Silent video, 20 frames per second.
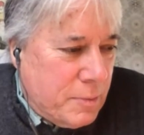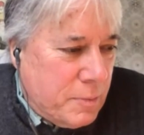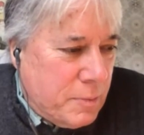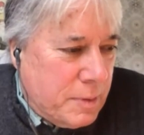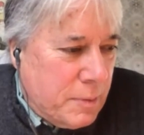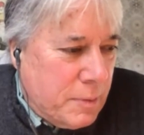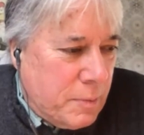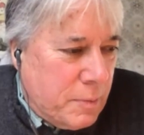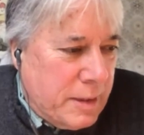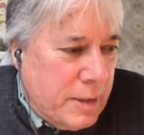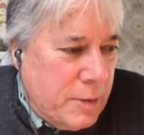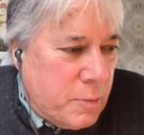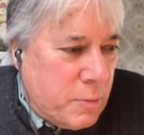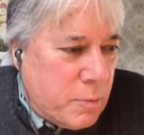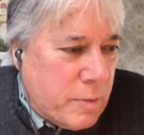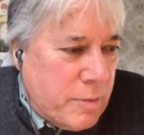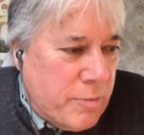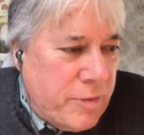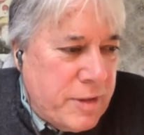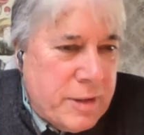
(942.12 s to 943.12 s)
when, when you
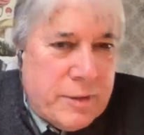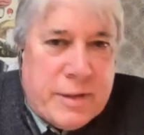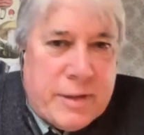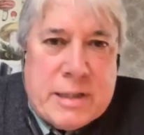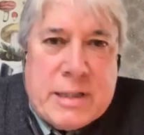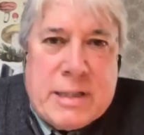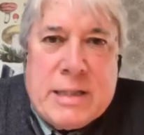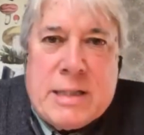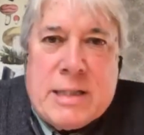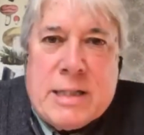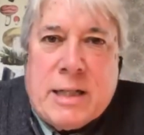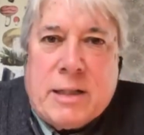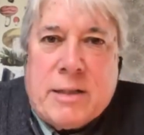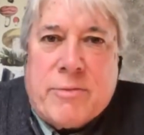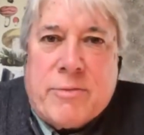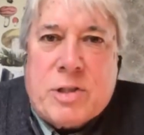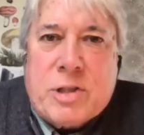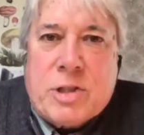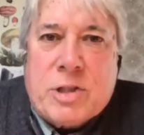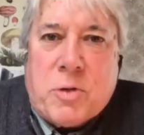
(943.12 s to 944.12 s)
reveal the detail
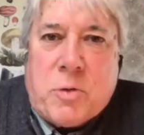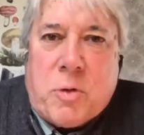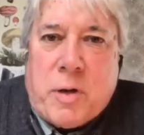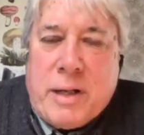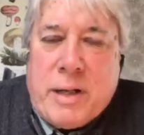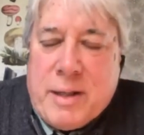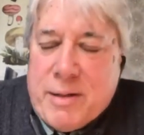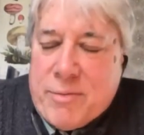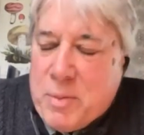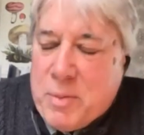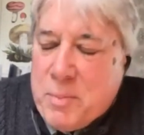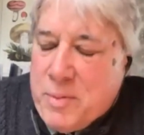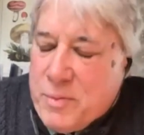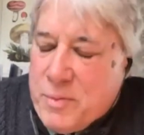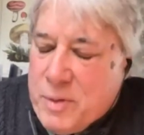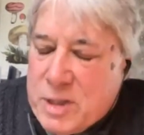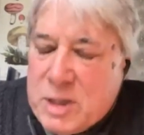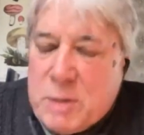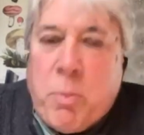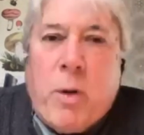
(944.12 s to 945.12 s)
of a story, every
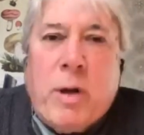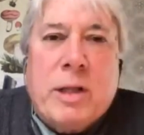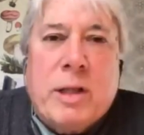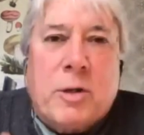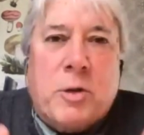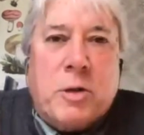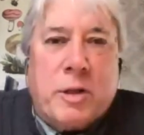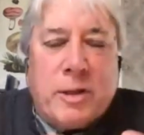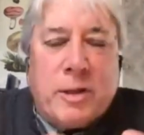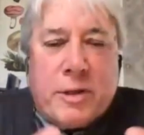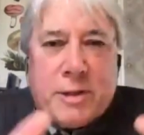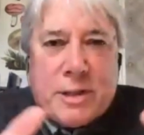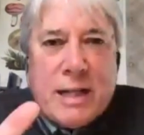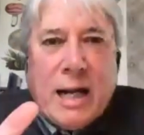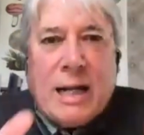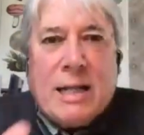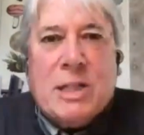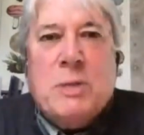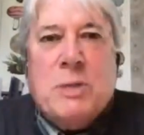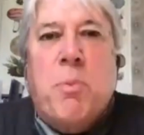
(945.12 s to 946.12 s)
spoiler alert. It's
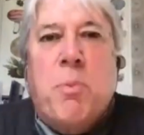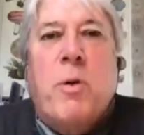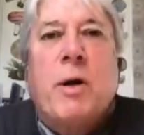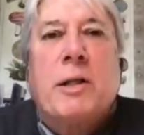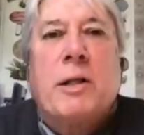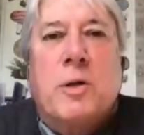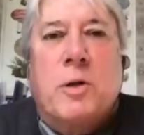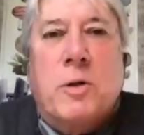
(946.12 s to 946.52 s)
not a spoiler oh,